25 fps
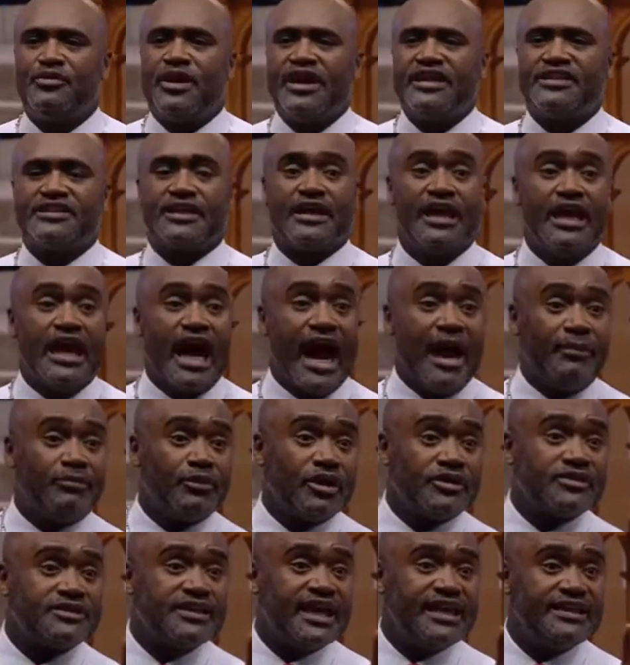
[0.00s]
I'm not saying
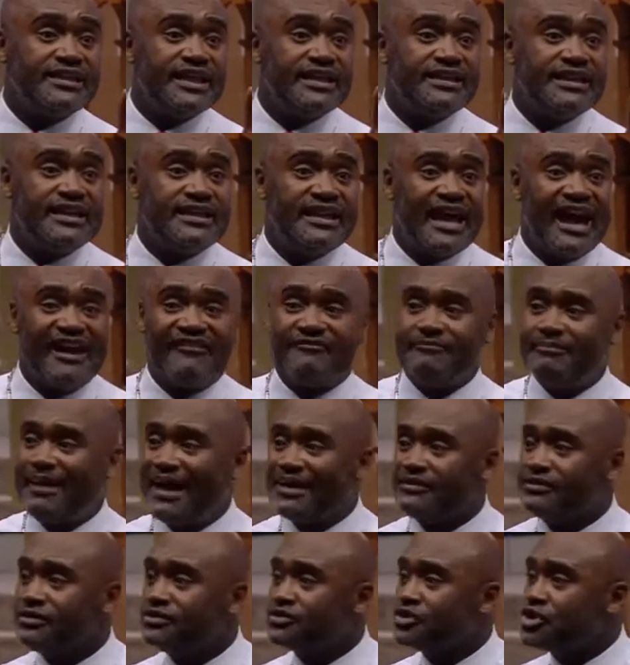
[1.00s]
they didn't have battles or
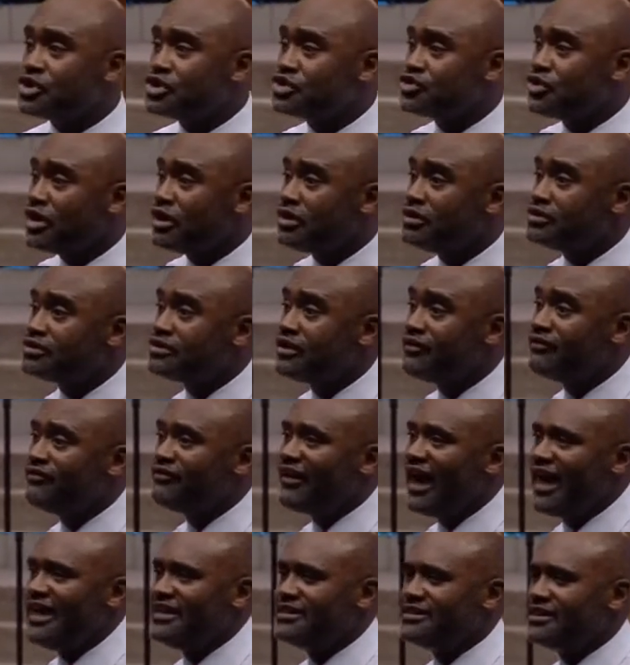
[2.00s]
struggles or fights,
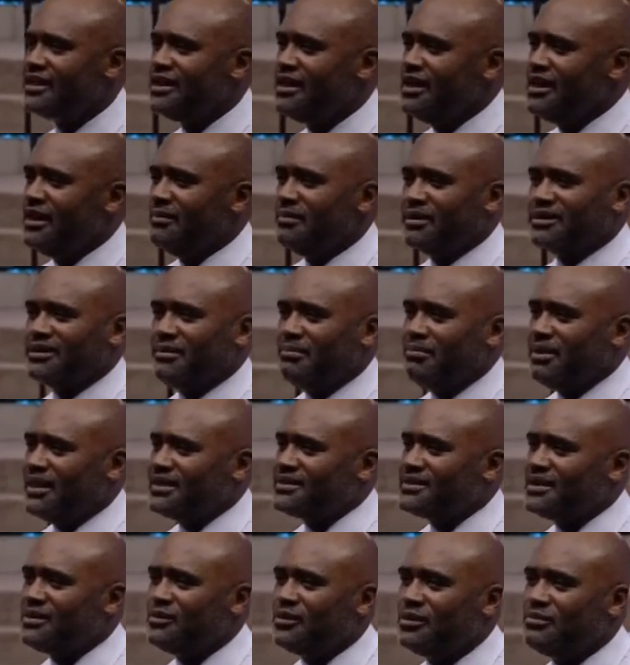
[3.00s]
but the blessing will
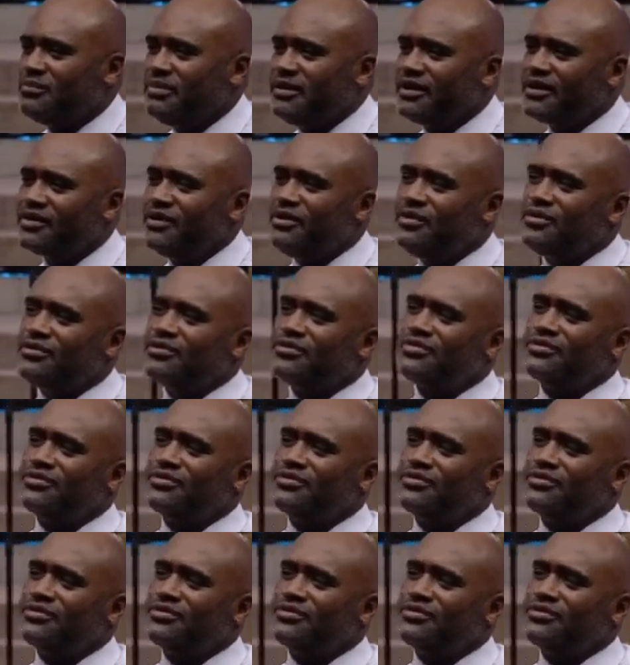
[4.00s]
bring you through.